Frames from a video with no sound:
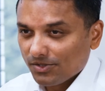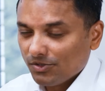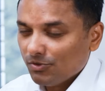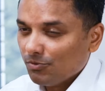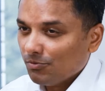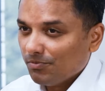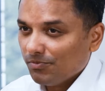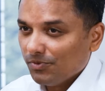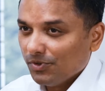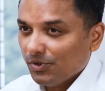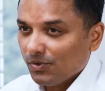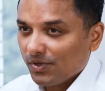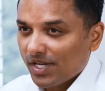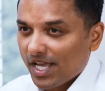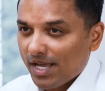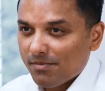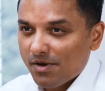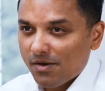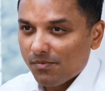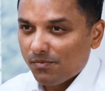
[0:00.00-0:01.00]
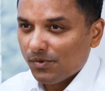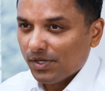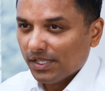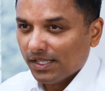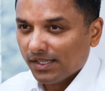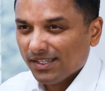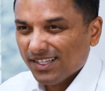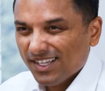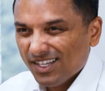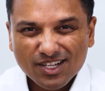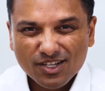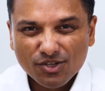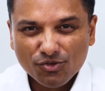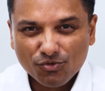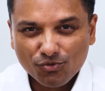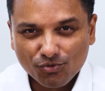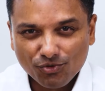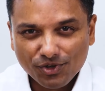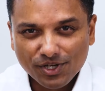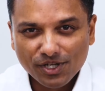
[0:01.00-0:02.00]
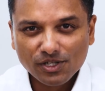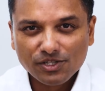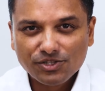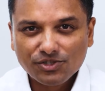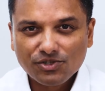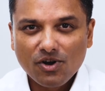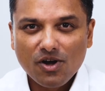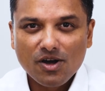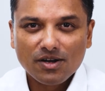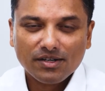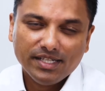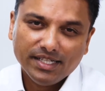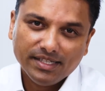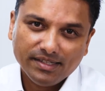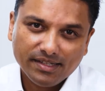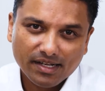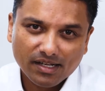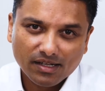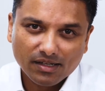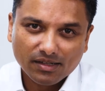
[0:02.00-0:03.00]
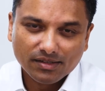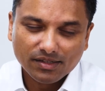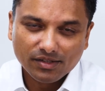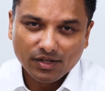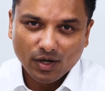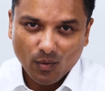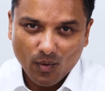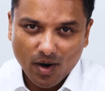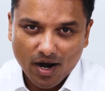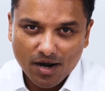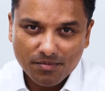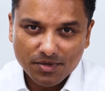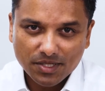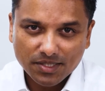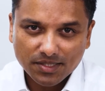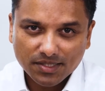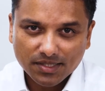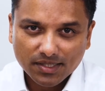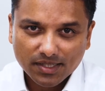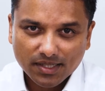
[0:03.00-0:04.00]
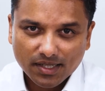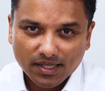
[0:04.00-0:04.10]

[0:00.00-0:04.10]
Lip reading: You came up with real strong detailed requirements.